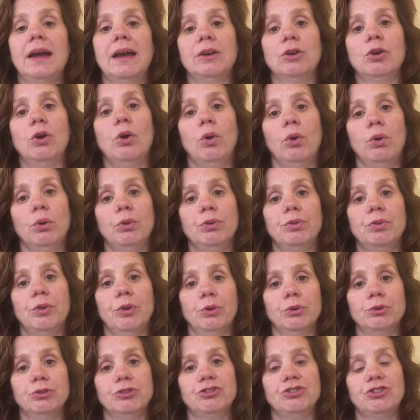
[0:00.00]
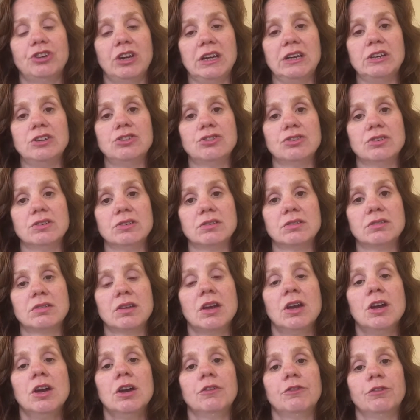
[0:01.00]
and hold those changes
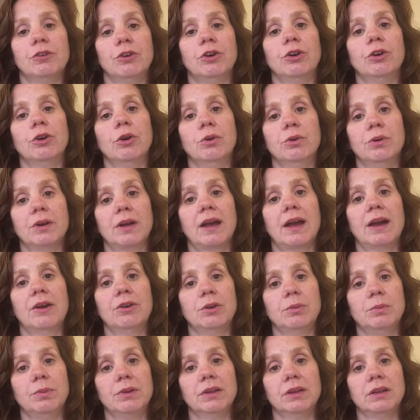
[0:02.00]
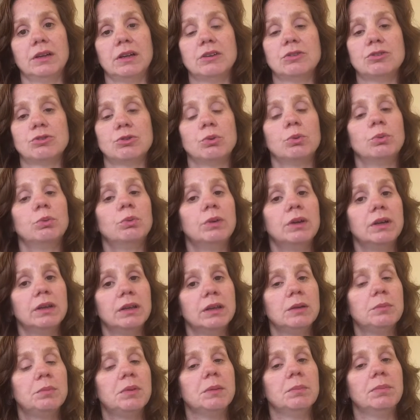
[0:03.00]
for her own accountability? So
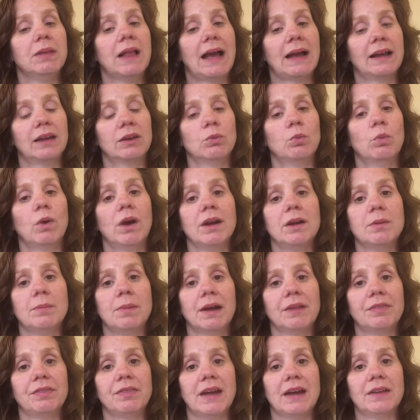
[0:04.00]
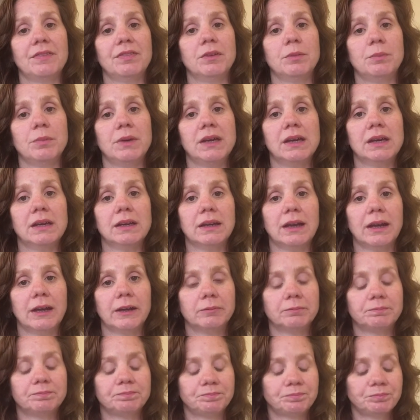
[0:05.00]
really be black and white about that in the beginning.
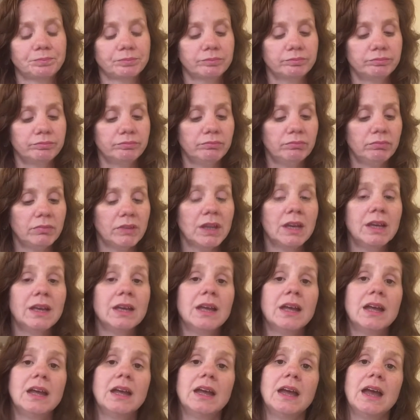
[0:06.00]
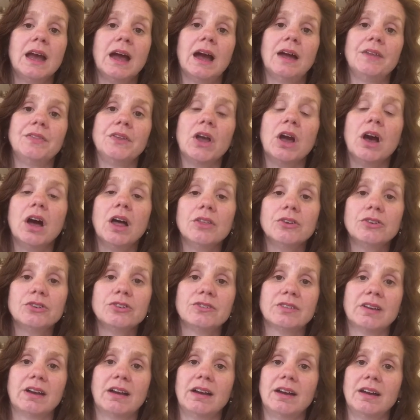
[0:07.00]
On the other
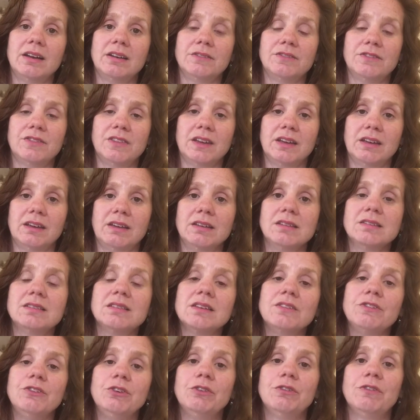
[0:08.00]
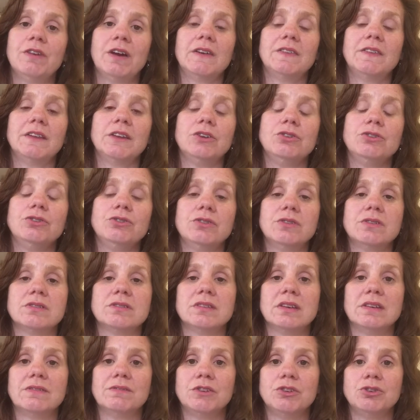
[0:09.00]
side of things, if you find that you do
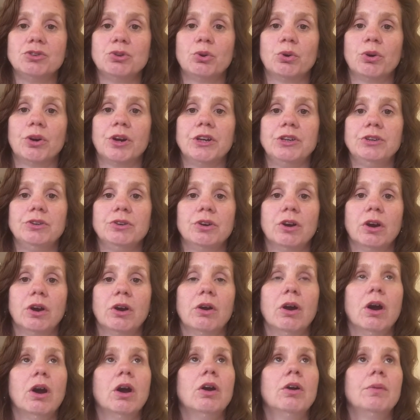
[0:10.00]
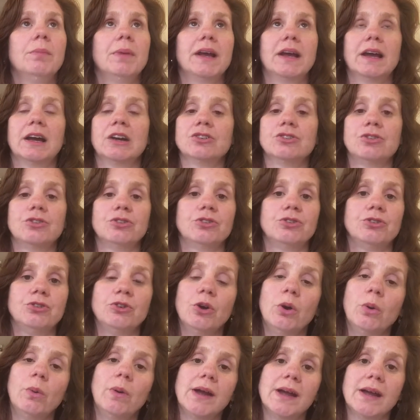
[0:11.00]
this inventory and you go, oh my gosh, there's
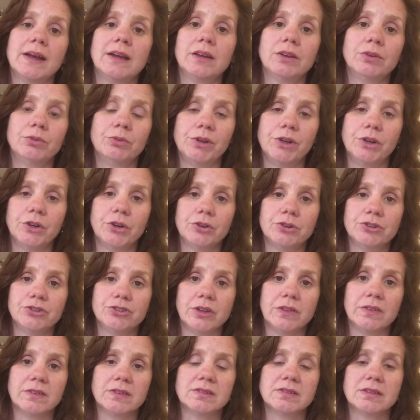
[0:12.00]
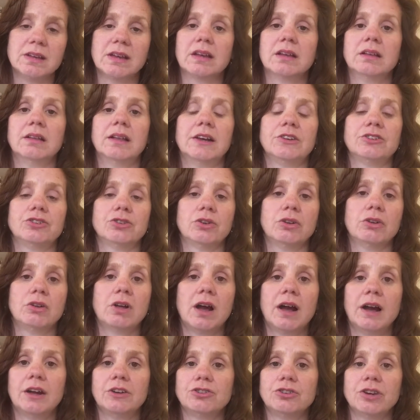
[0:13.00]
no way I can renegotiate the psychological
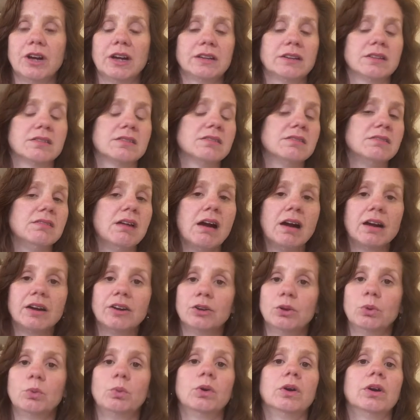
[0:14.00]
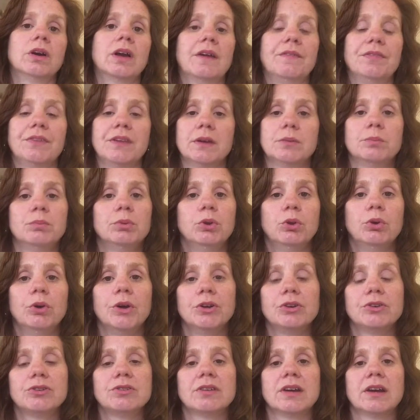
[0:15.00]
contract, it's not going to work on the
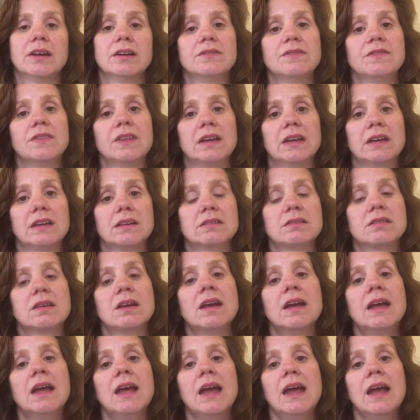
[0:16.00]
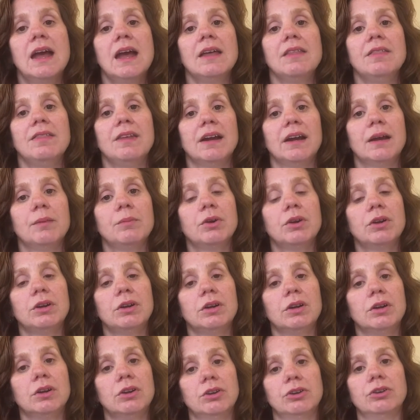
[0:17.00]
employer side of things, then I'm going
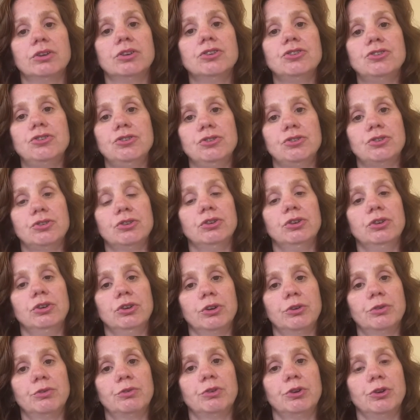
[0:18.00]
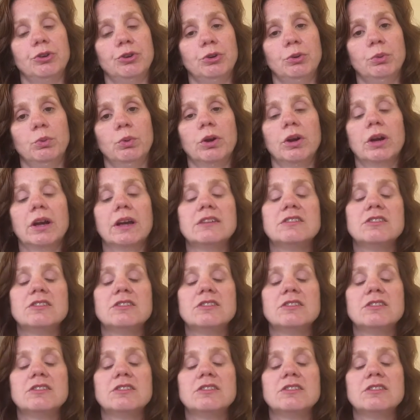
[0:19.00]
to encourage you to look for new work,